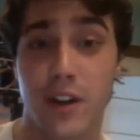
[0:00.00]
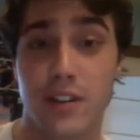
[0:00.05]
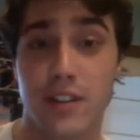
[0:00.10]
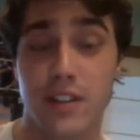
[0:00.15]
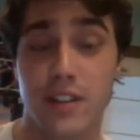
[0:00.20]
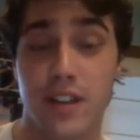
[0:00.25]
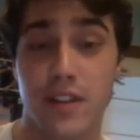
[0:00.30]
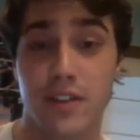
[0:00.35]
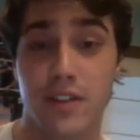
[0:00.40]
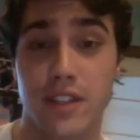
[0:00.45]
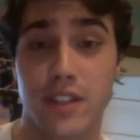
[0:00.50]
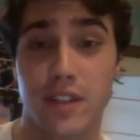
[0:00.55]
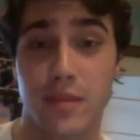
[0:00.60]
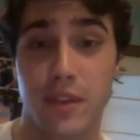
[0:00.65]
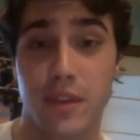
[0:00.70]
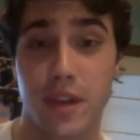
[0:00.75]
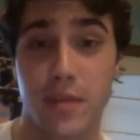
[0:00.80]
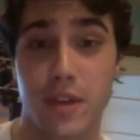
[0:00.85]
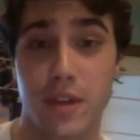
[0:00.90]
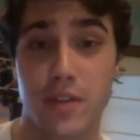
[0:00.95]
It's definitely something
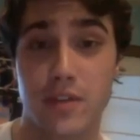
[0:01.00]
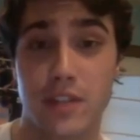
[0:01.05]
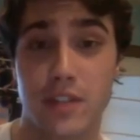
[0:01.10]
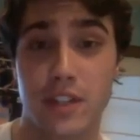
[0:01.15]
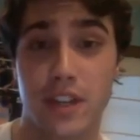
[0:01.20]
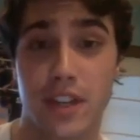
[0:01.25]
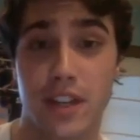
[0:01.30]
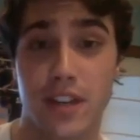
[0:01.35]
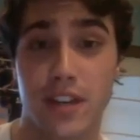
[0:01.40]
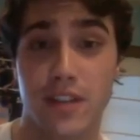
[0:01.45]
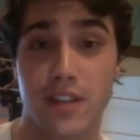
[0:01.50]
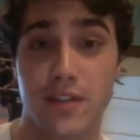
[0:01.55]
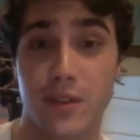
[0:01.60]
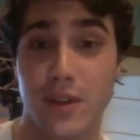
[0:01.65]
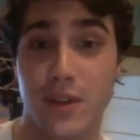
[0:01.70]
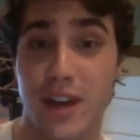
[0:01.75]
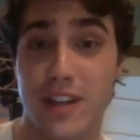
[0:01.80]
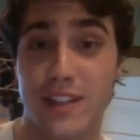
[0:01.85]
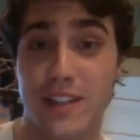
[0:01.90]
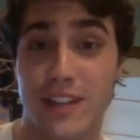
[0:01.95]
I'm interested in. And if you
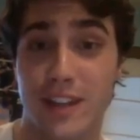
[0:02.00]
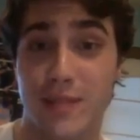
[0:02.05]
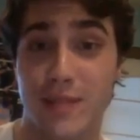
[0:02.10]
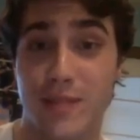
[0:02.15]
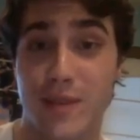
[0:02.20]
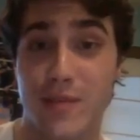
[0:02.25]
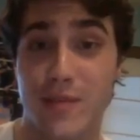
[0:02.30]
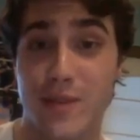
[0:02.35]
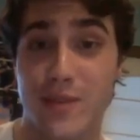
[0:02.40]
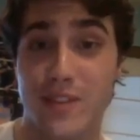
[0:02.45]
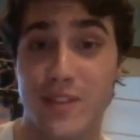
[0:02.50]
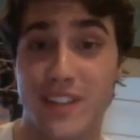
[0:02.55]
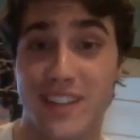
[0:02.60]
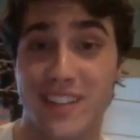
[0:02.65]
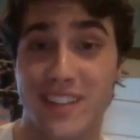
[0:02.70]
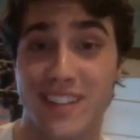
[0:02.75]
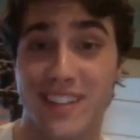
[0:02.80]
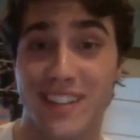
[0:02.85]
guys like my music,